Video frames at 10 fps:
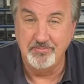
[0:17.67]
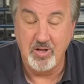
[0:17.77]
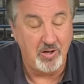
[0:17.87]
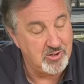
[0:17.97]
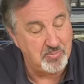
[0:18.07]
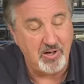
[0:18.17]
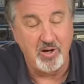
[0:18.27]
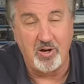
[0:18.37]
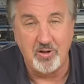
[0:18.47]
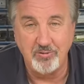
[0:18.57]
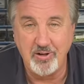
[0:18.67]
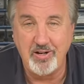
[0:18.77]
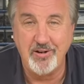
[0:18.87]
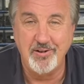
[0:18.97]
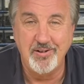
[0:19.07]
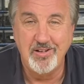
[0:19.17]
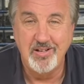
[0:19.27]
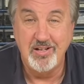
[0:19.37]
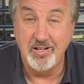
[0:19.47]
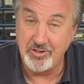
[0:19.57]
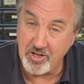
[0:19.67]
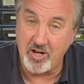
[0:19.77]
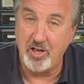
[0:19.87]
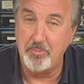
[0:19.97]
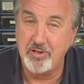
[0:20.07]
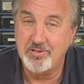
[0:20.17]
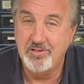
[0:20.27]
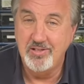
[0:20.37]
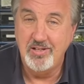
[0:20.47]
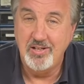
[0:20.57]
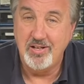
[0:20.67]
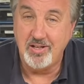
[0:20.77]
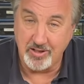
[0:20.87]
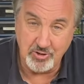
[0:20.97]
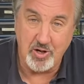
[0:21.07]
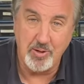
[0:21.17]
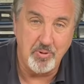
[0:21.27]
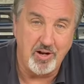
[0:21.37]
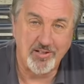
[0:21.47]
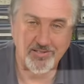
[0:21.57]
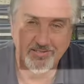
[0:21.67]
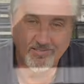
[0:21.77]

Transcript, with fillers: I'll explain it all right here at Chuck Hollabuck's Electronic Products.